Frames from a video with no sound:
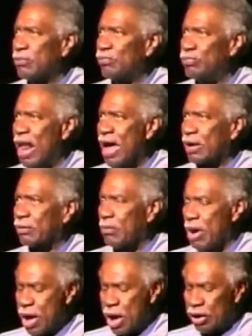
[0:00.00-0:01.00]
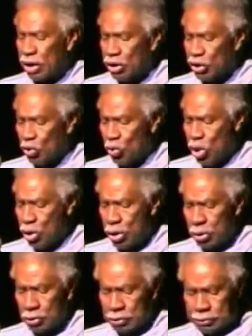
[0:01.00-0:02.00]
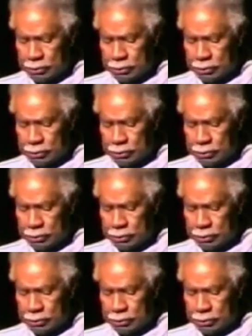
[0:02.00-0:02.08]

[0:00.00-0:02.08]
black man in the world.